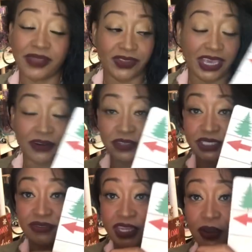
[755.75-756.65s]
at the end of
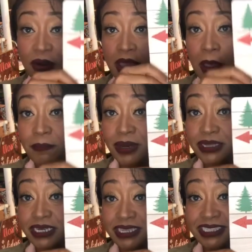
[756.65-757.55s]
this video,
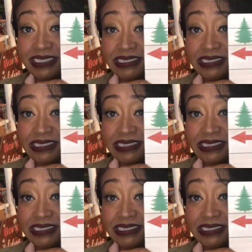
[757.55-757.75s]
but look at this.